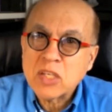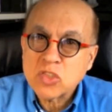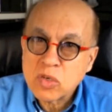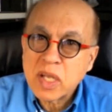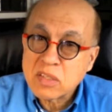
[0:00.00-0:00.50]

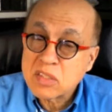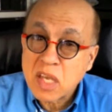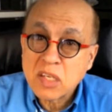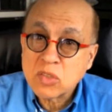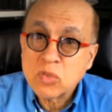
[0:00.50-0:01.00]
So I
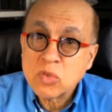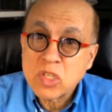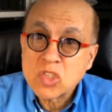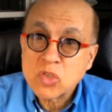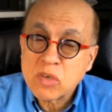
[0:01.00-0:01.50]
decided to do a
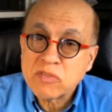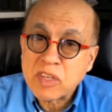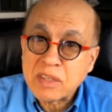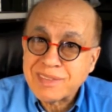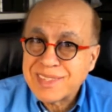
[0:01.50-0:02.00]

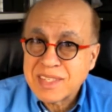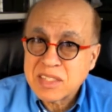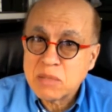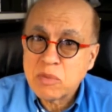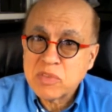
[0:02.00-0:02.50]
survey. These are
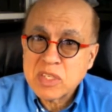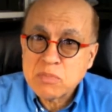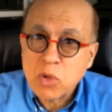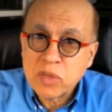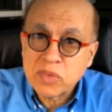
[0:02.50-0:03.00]
some of these
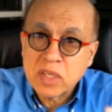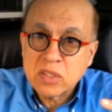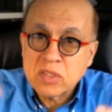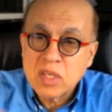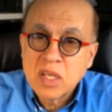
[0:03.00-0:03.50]
small
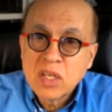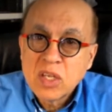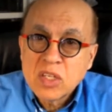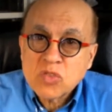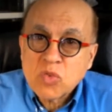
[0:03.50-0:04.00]
things,
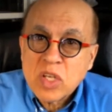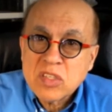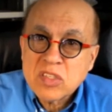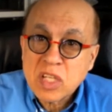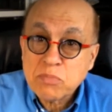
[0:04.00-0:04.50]

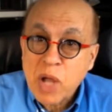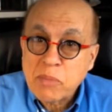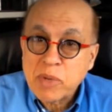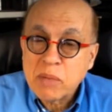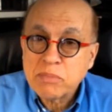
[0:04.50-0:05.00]
screens that
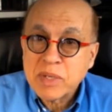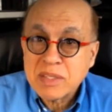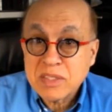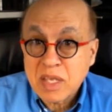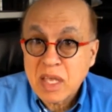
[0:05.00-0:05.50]
pop up and
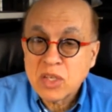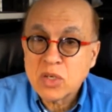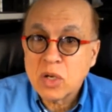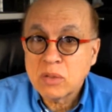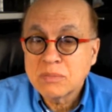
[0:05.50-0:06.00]
say,
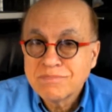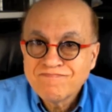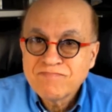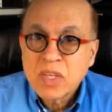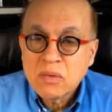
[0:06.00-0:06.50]

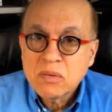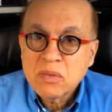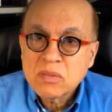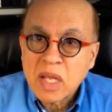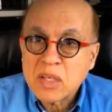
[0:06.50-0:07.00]

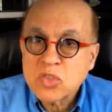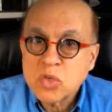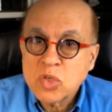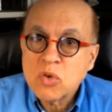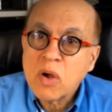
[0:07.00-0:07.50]
tell us who
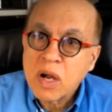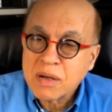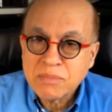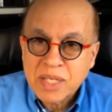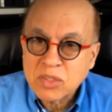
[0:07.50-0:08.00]
you are,
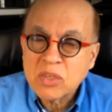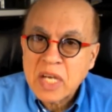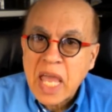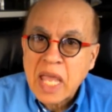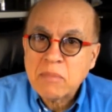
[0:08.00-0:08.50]
not your
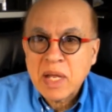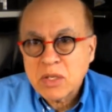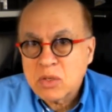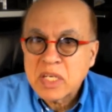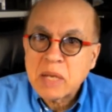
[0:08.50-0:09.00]
name. Are
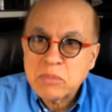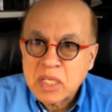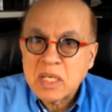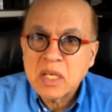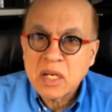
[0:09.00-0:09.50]
you an
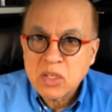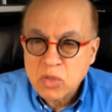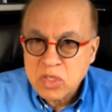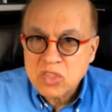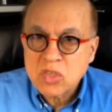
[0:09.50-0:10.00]
MD? Are
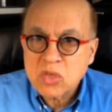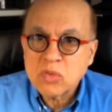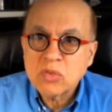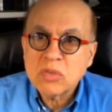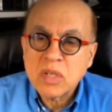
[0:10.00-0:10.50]
you a student?